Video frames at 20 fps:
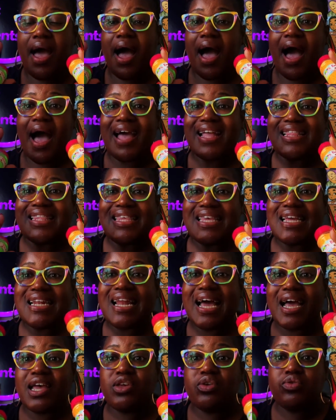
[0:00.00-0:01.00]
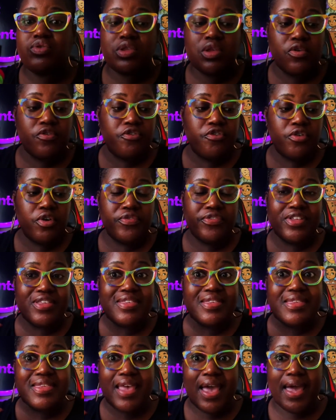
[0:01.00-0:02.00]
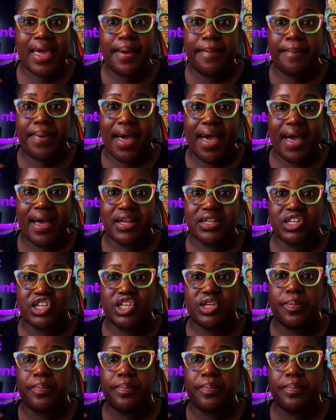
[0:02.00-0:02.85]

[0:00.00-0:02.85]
I did not use them for the second batch,